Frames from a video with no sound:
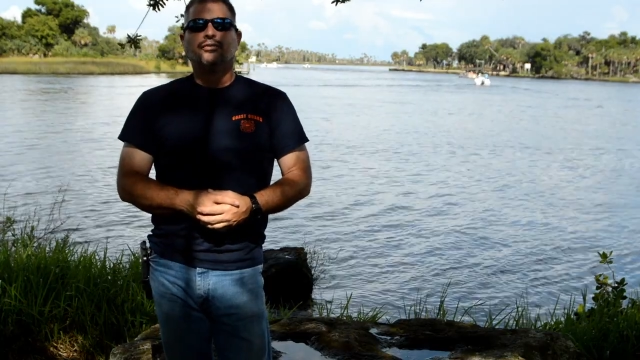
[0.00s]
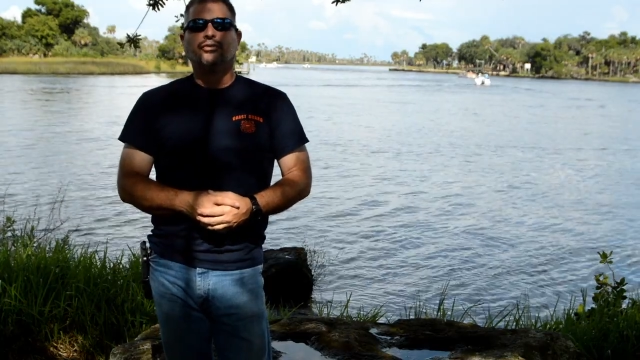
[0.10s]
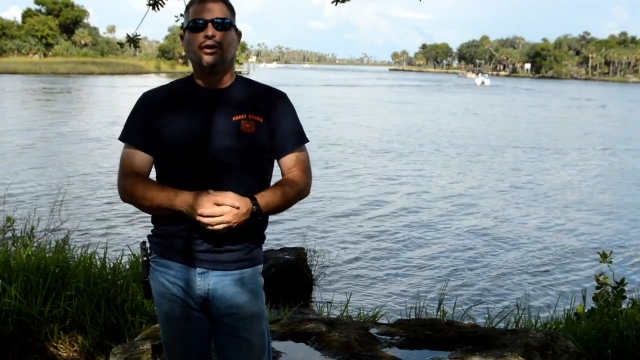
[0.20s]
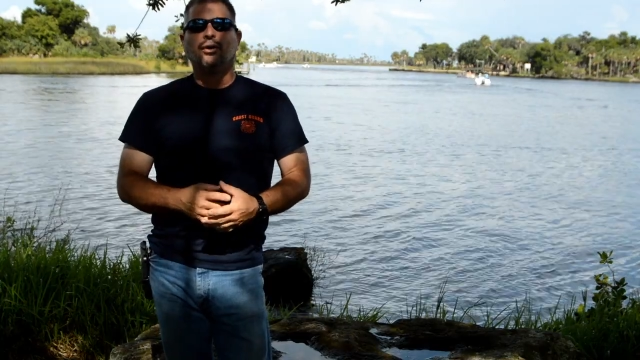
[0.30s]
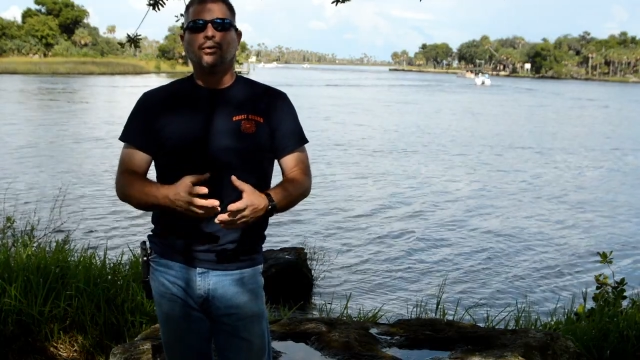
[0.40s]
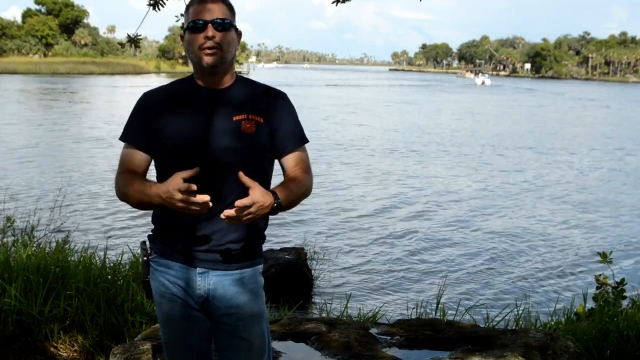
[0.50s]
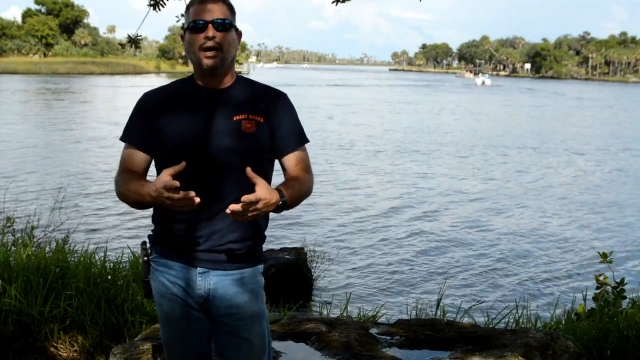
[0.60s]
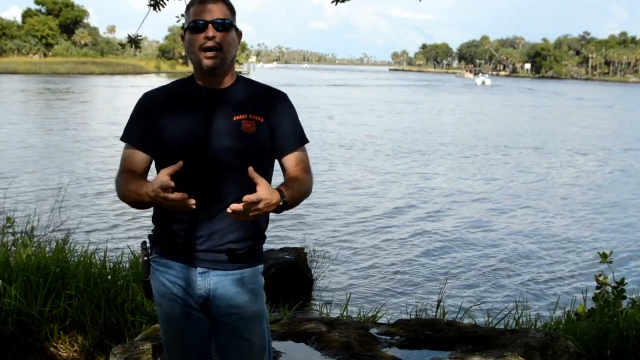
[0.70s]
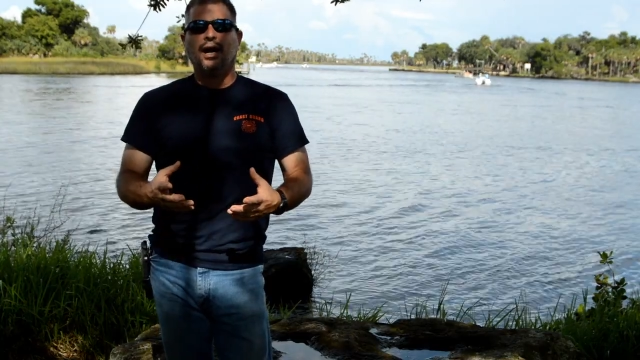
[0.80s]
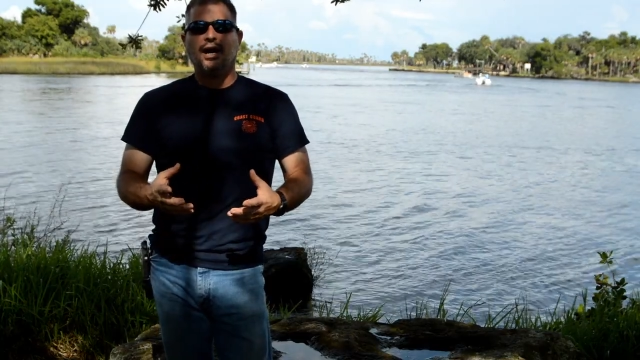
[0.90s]
So
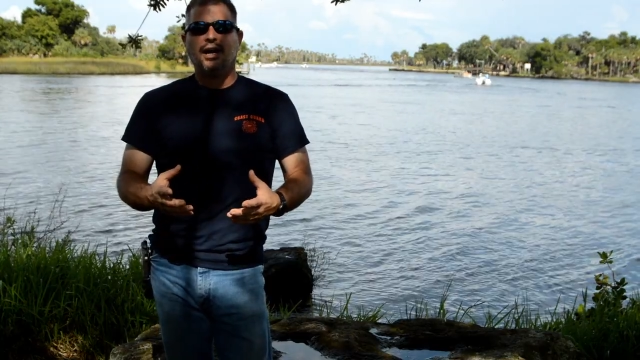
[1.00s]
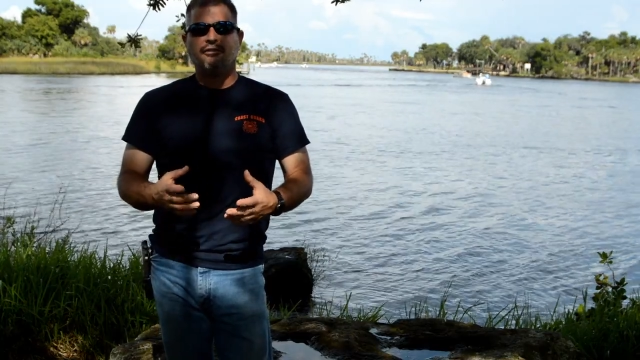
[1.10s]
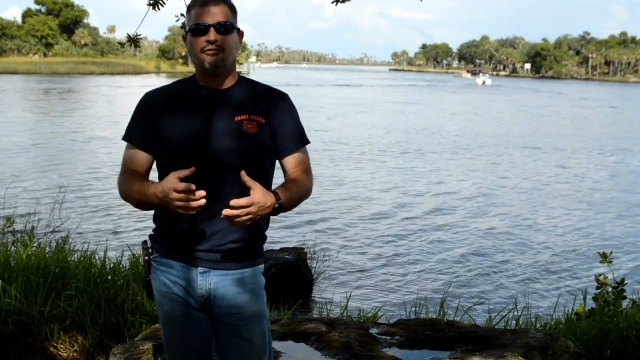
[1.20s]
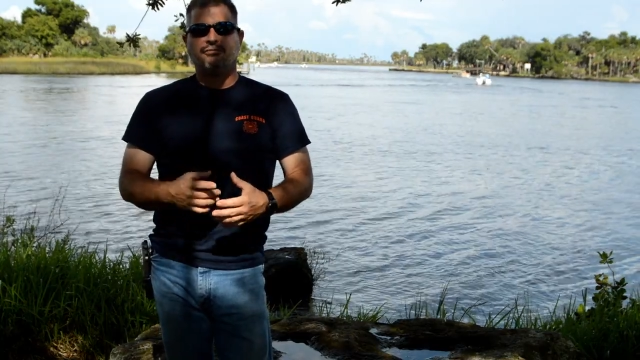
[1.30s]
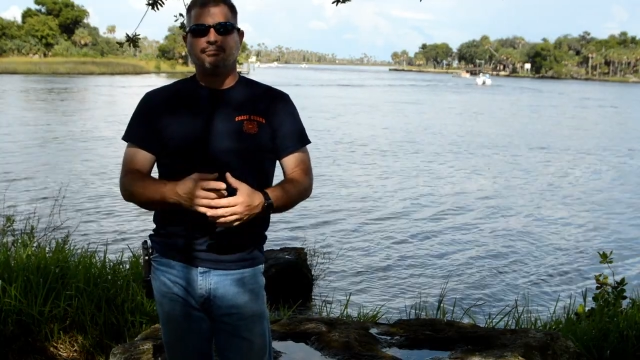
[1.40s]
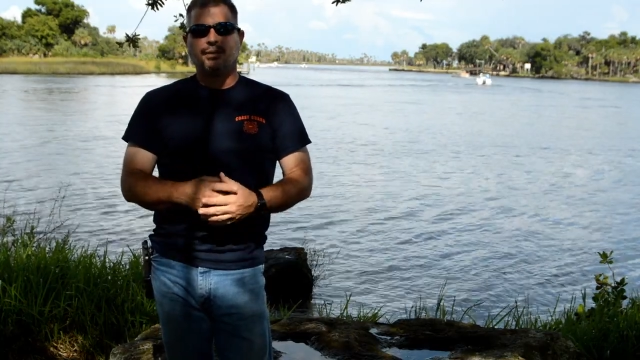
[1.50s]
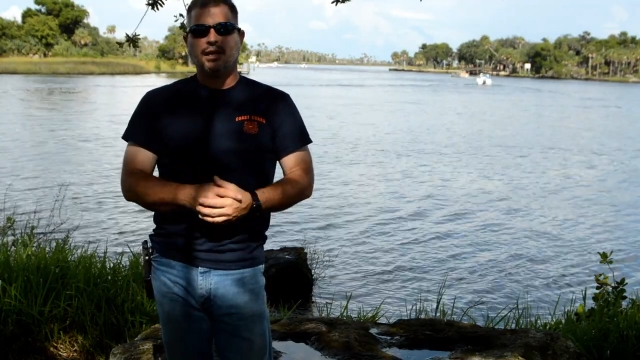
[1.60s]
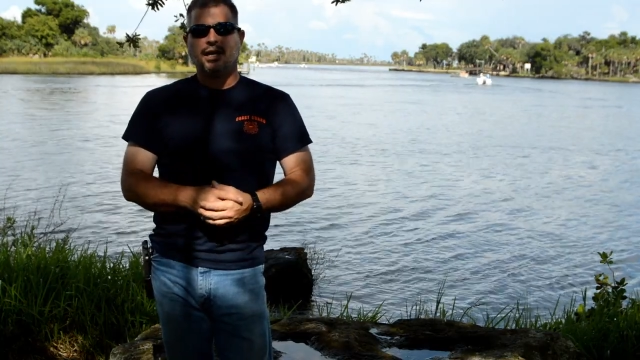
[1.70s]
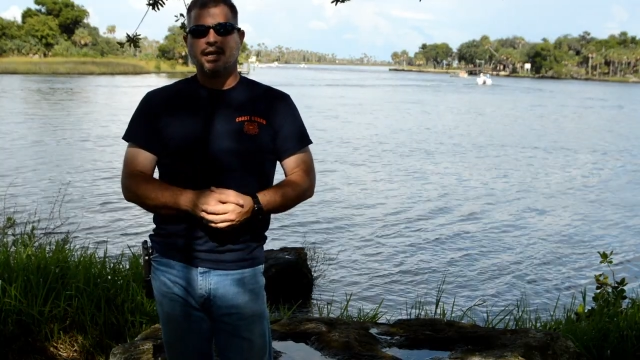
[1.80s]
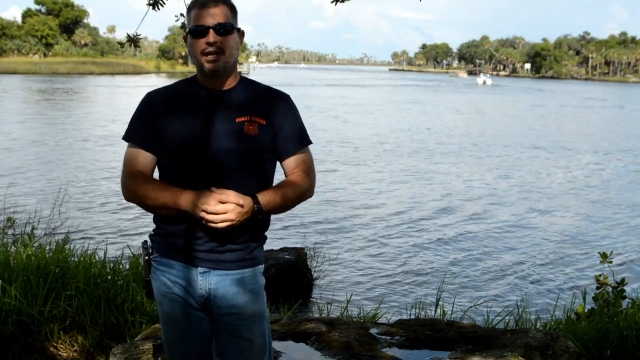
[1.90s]
I've
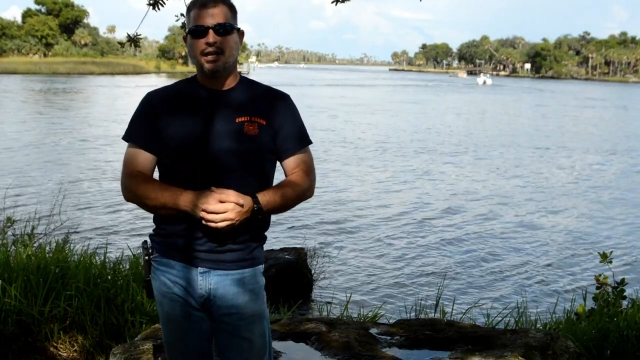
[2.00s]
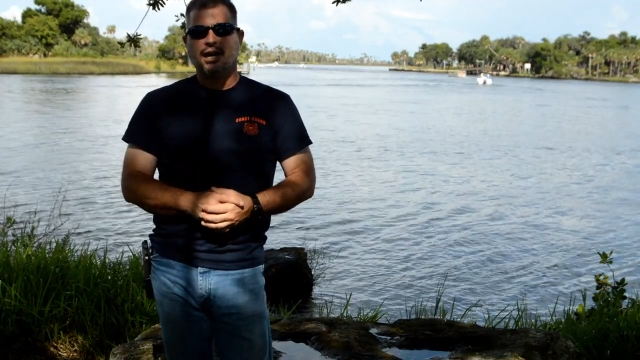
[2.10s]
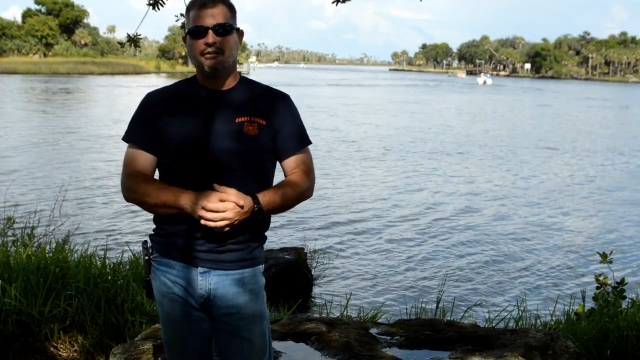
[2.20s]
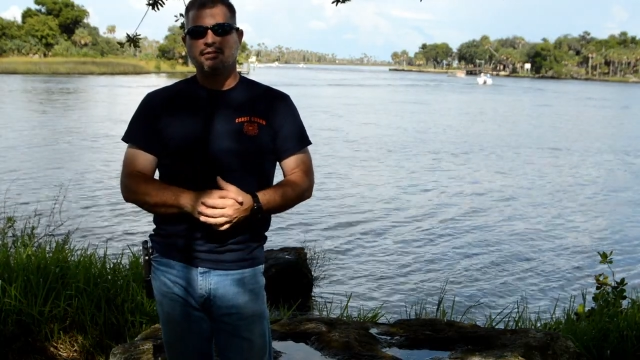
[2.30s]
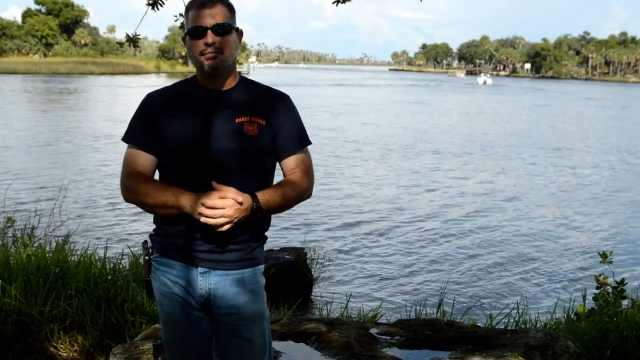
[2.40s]
been lucky enough to